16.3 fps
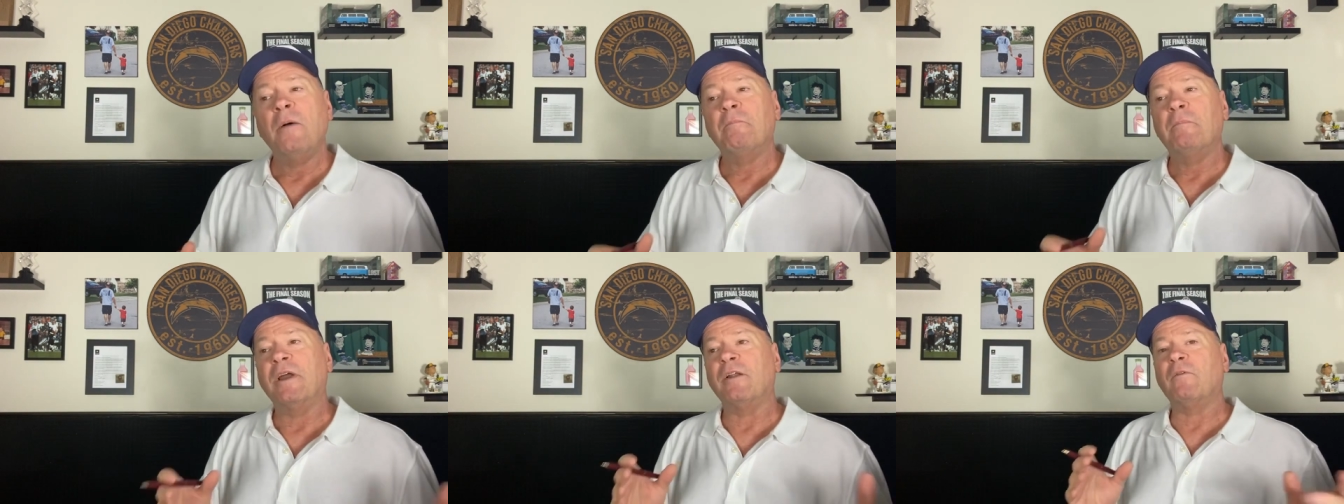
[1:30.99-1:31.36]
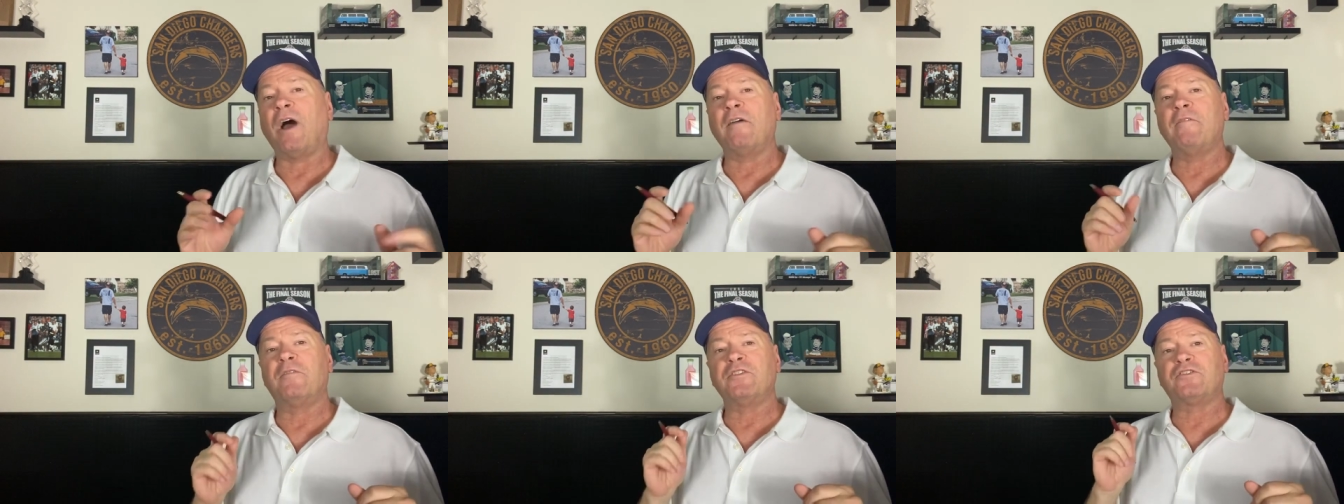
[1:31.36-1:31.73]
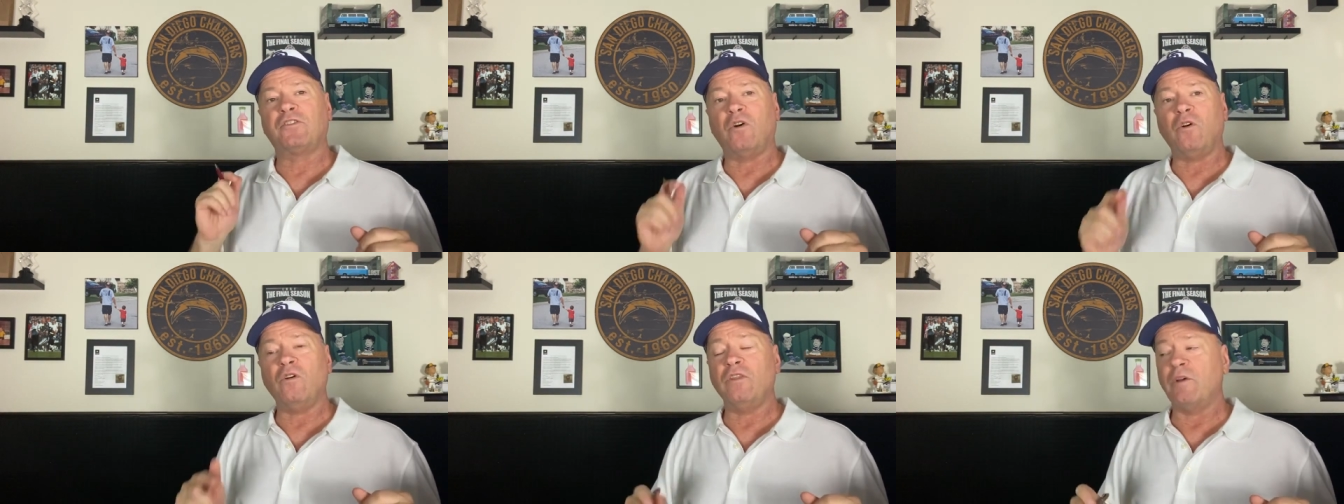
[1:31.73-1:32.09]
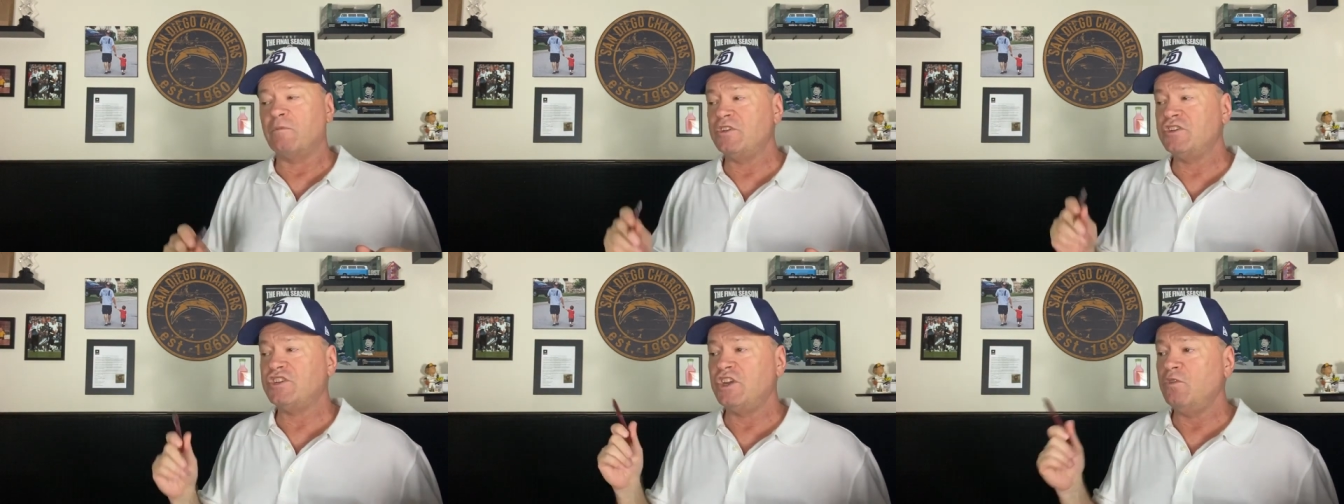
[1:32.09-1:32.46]
But I was told that
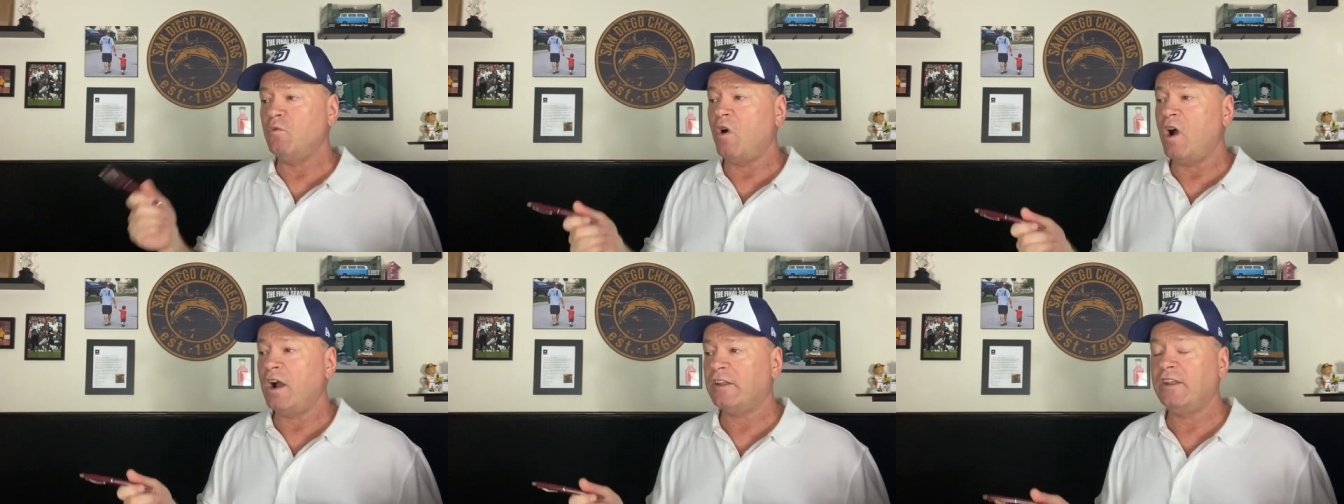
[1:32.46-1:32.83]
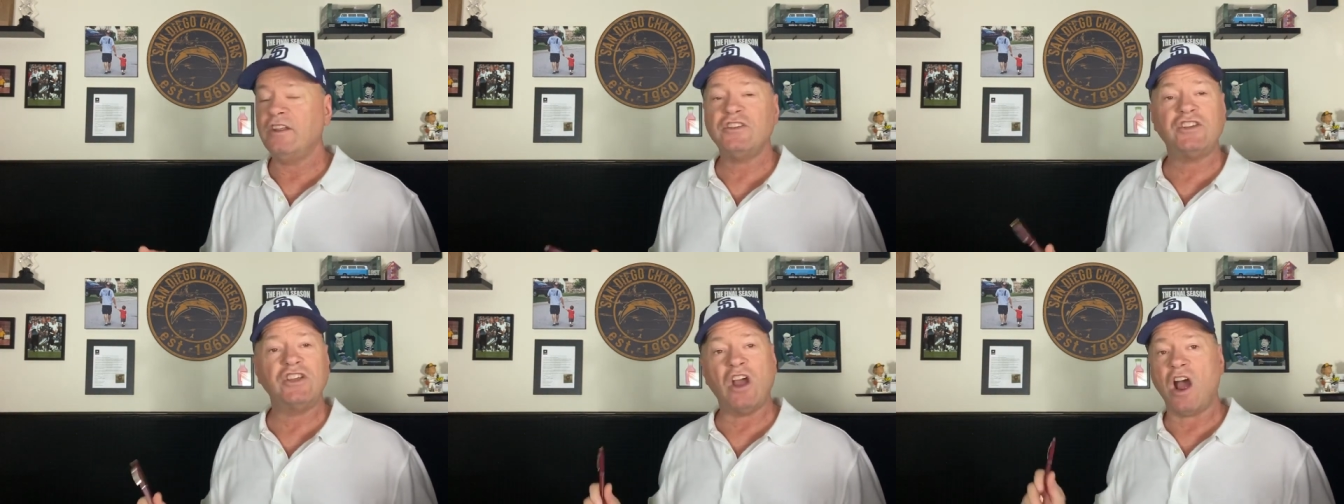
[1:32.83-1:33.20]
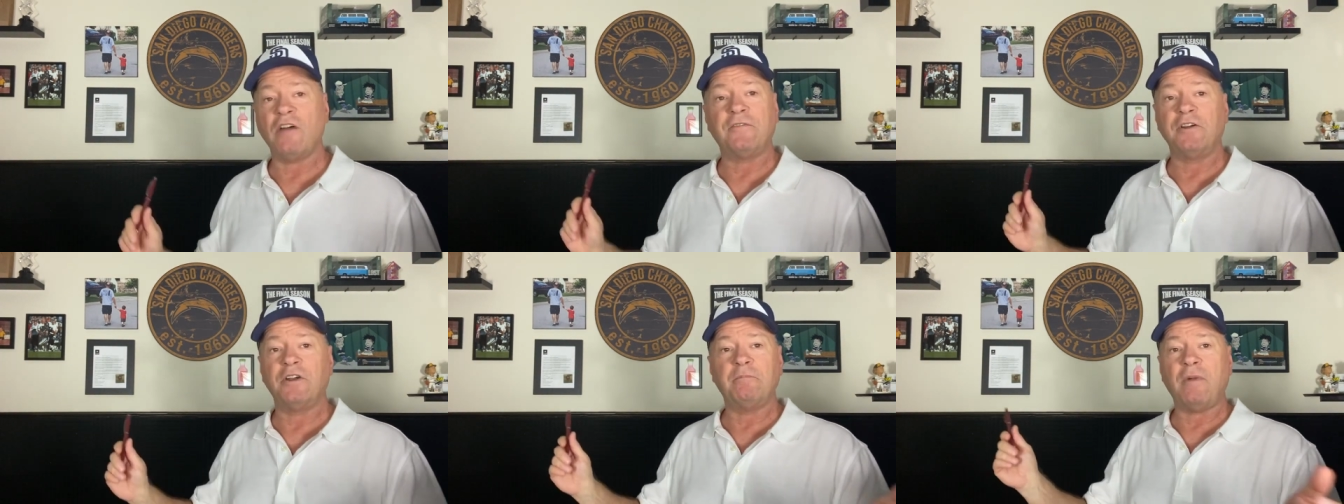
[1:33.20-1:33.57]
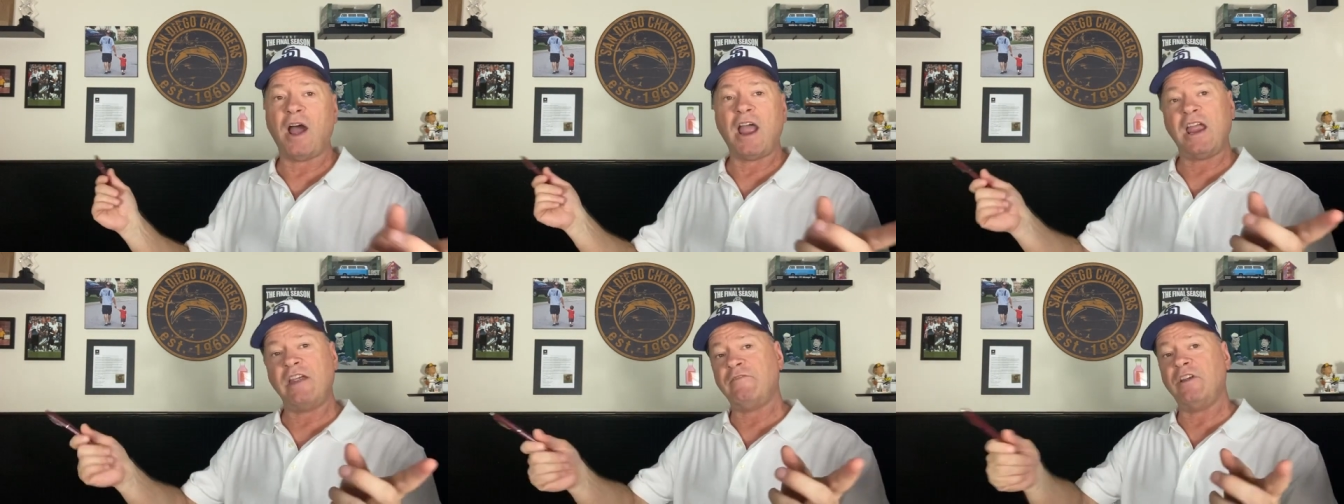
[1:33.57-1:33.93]
when she walked in, she offered to
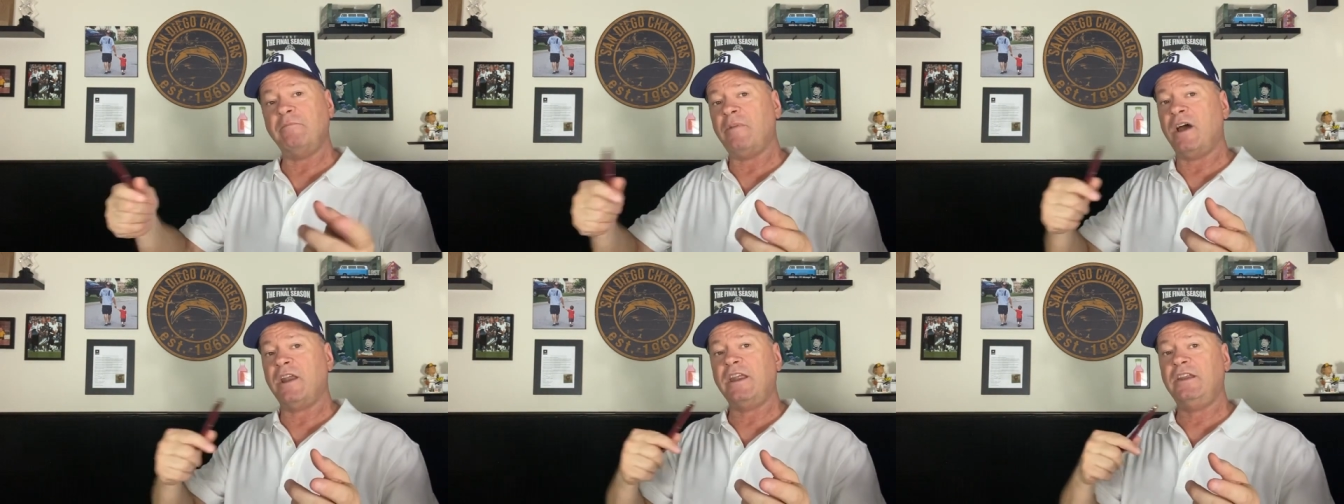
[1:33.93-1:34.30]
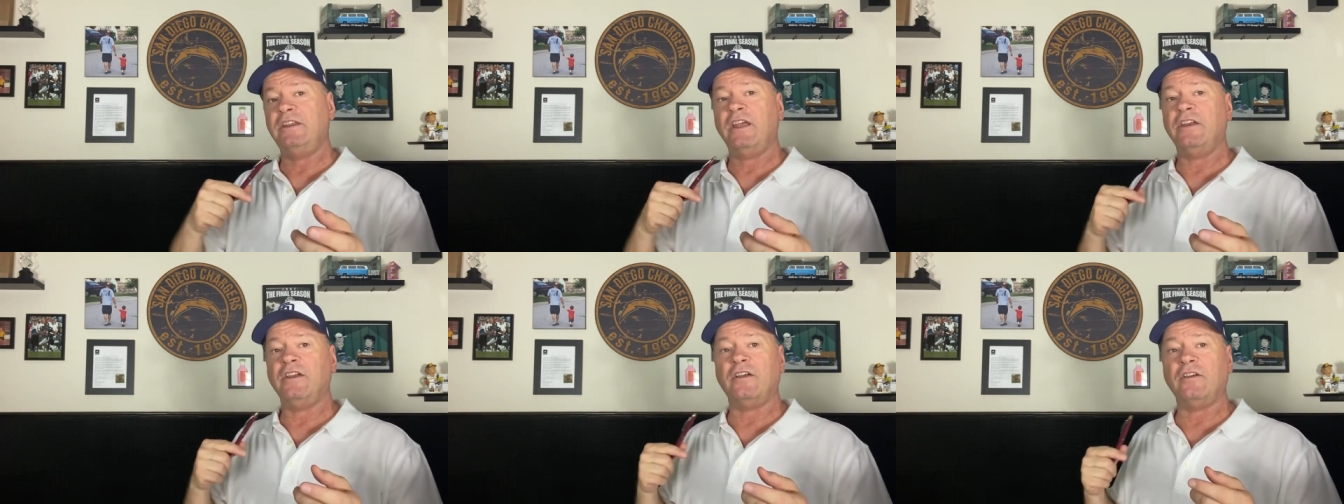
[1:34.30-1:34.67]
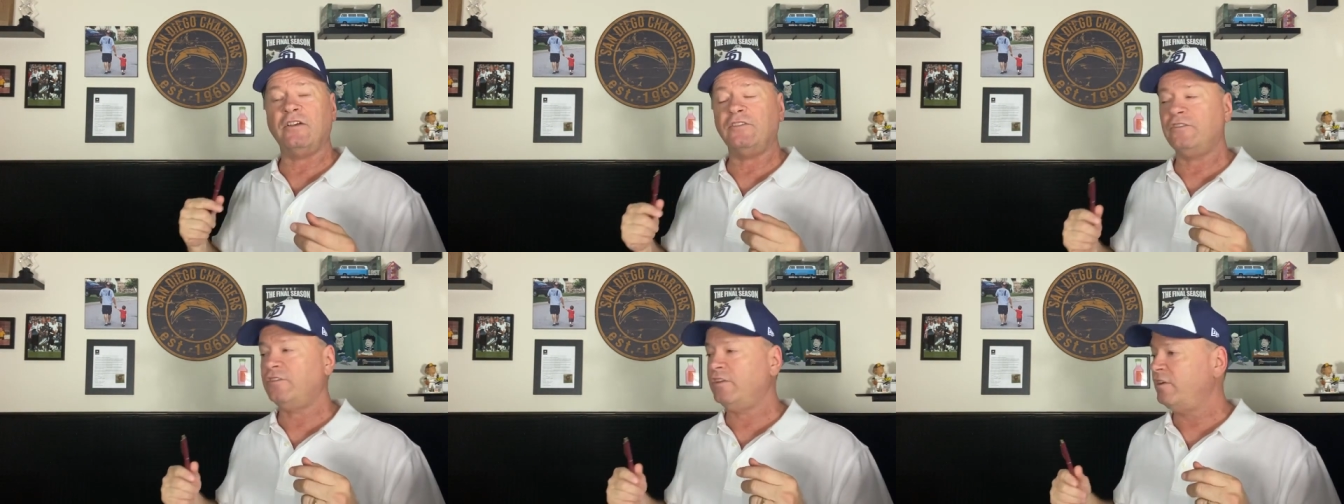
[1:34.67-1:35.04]
buy everybody dinners,